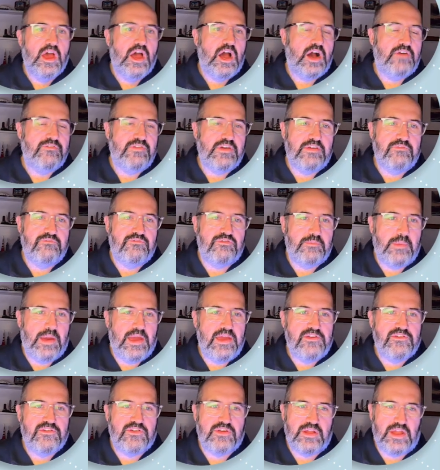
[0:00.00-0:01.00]
of
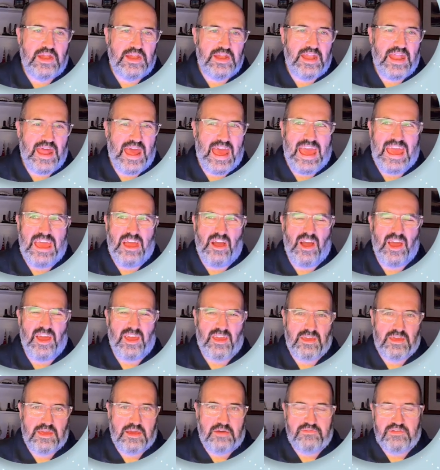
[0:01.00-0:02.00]
information in an AI
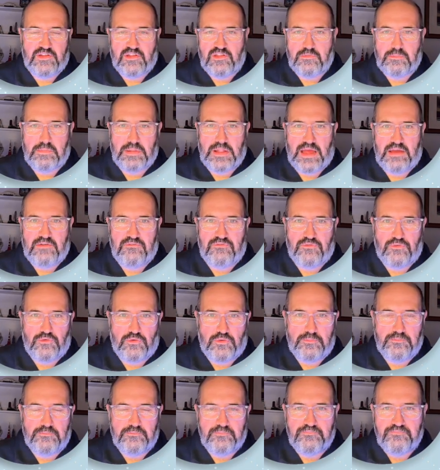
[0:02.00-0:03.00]
governance
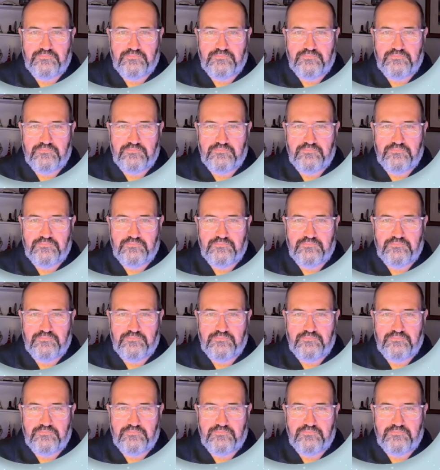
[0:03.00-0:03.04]
platform.